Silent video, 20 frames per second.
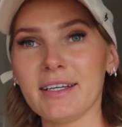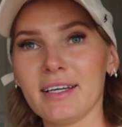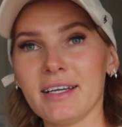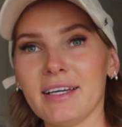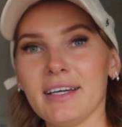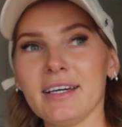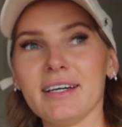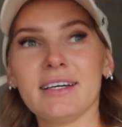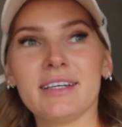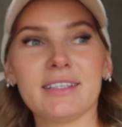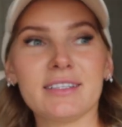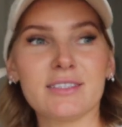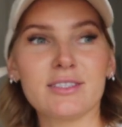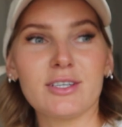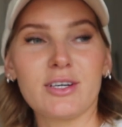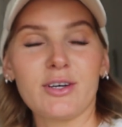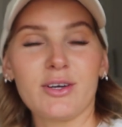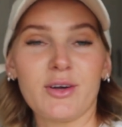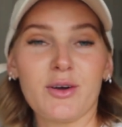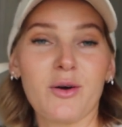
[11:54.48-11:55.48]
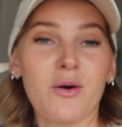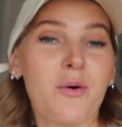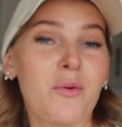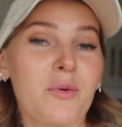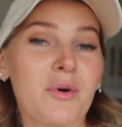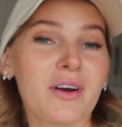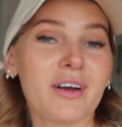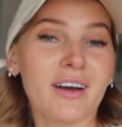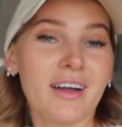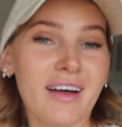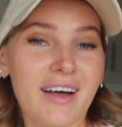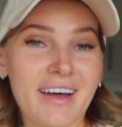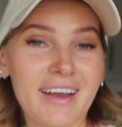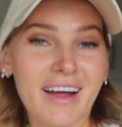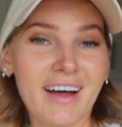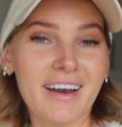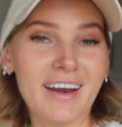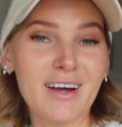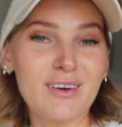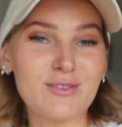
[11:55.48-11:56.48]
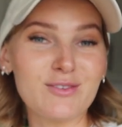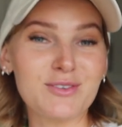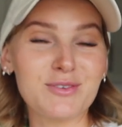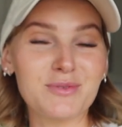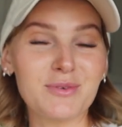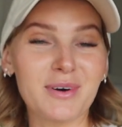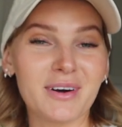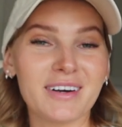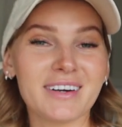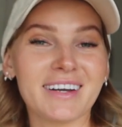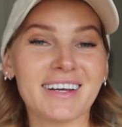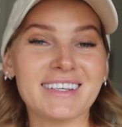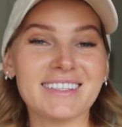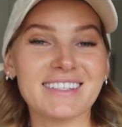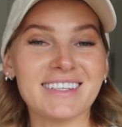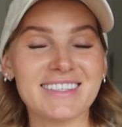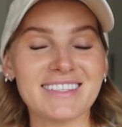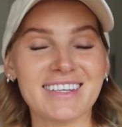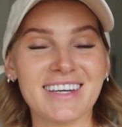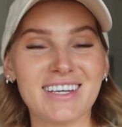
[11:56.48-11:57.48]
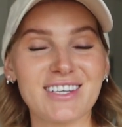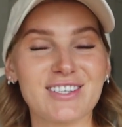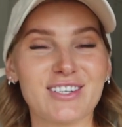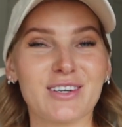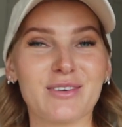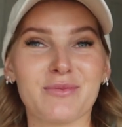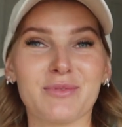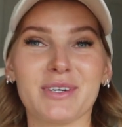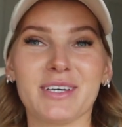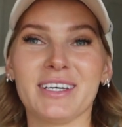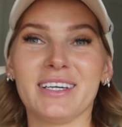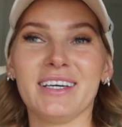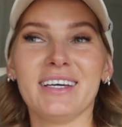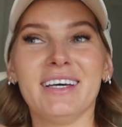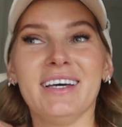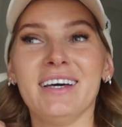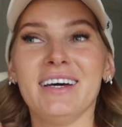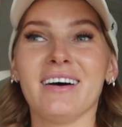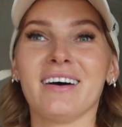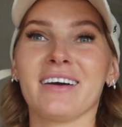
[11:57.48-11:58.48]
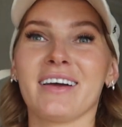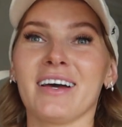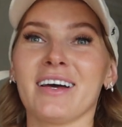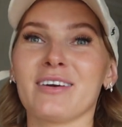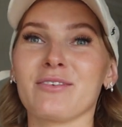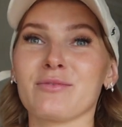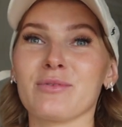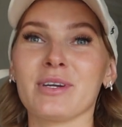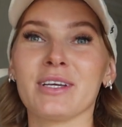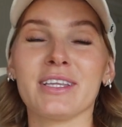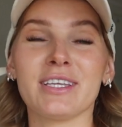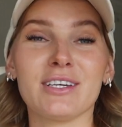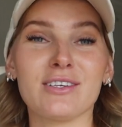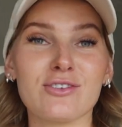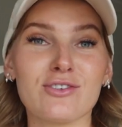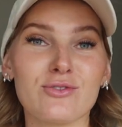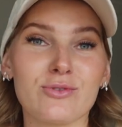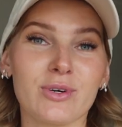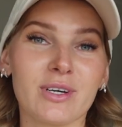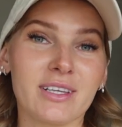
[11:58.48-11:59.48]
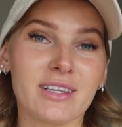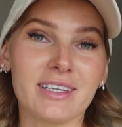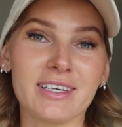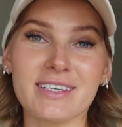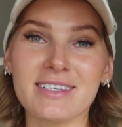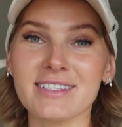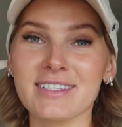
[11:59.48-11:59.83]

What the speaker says: and we're gonna head on out to our next destination. We again really enjoyed League